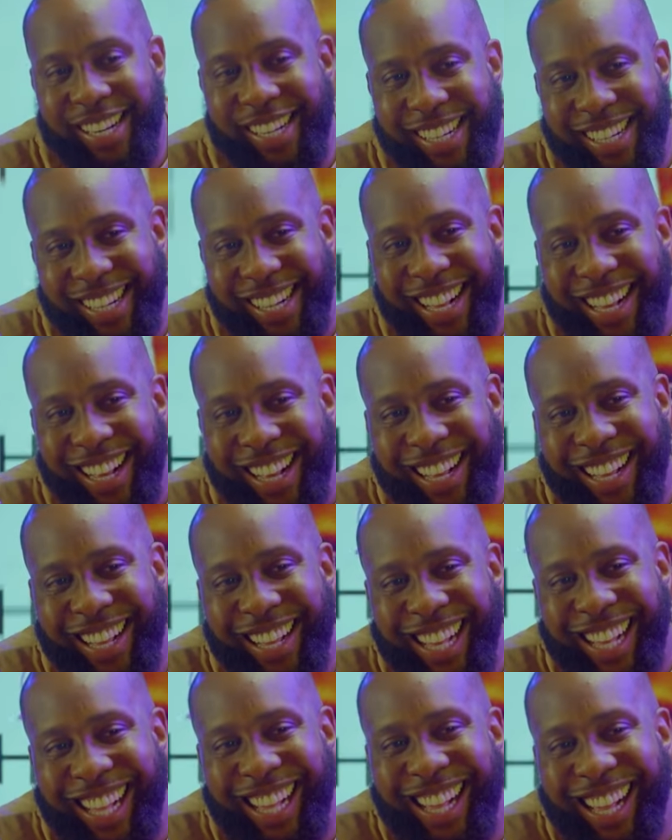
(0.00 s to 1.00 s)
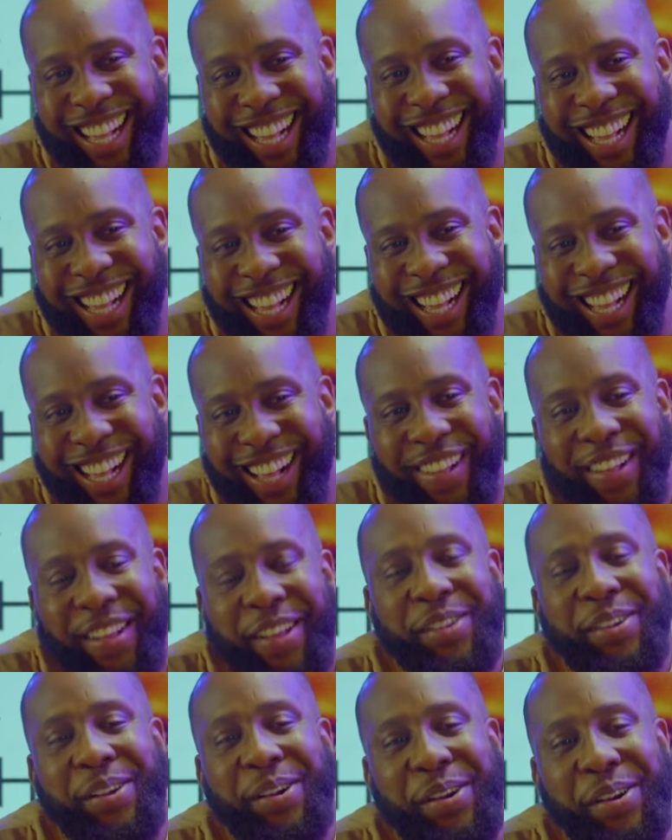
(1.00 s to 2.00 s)
no,
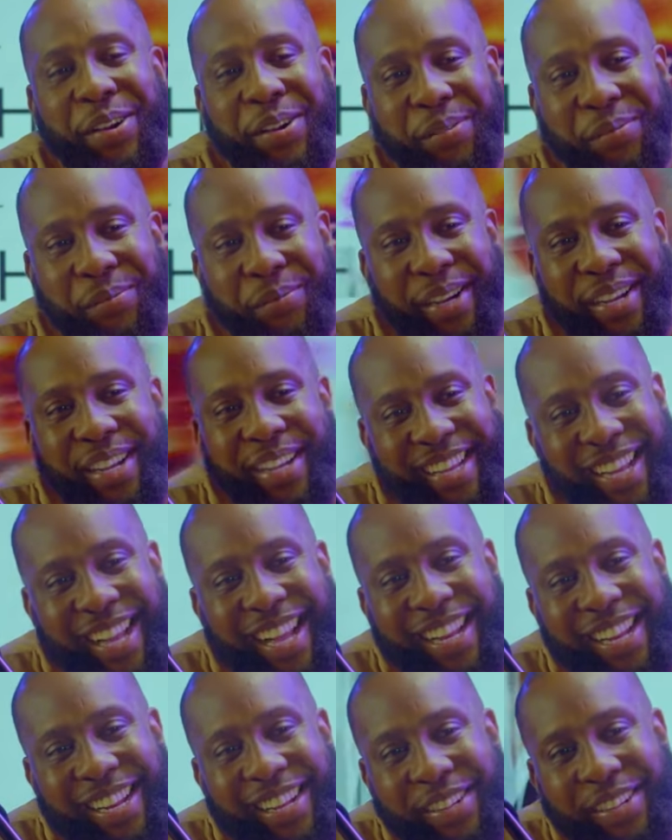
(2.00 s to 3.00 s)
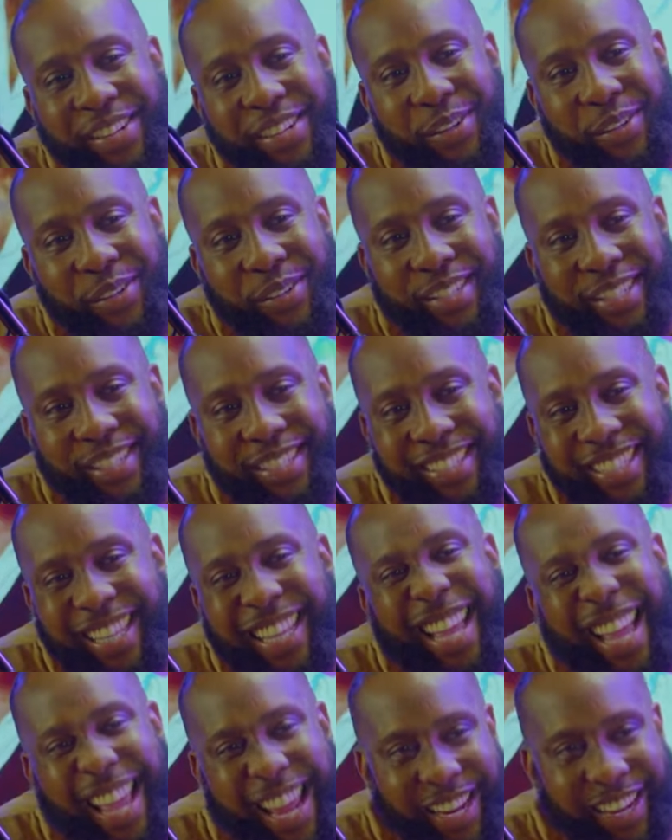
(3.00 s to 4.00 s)
no, no. But I, you know,
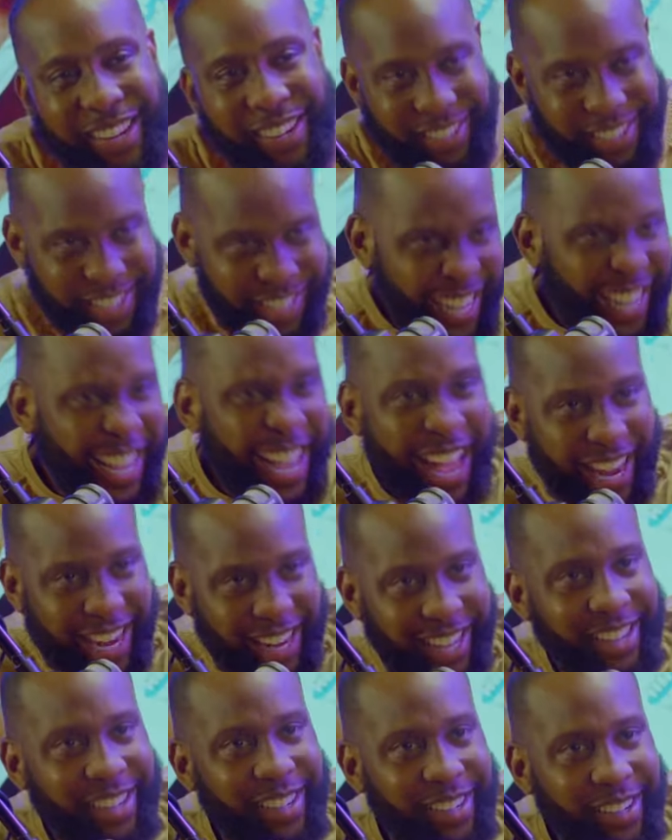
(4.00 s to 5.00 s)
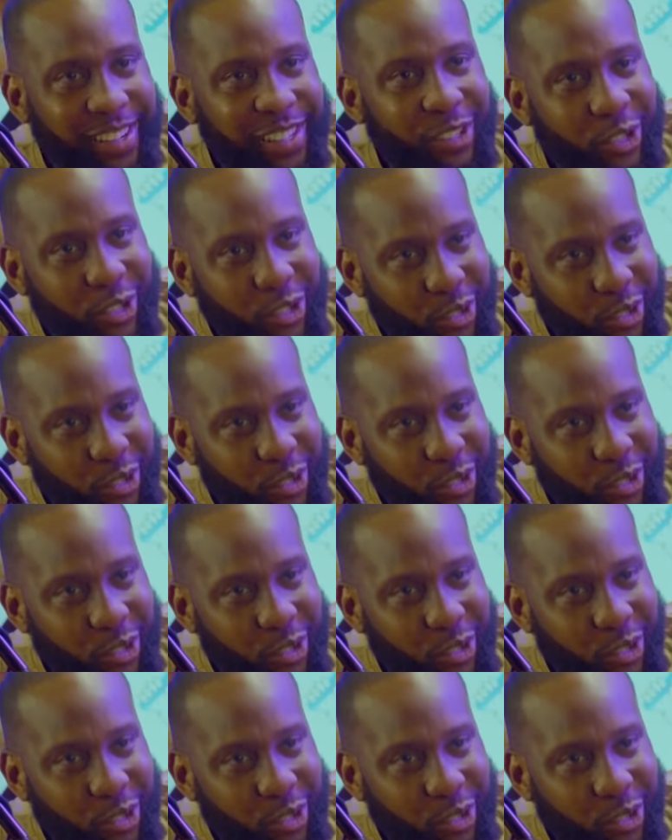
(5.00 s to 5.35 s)
stick at it. Stick at it. It's going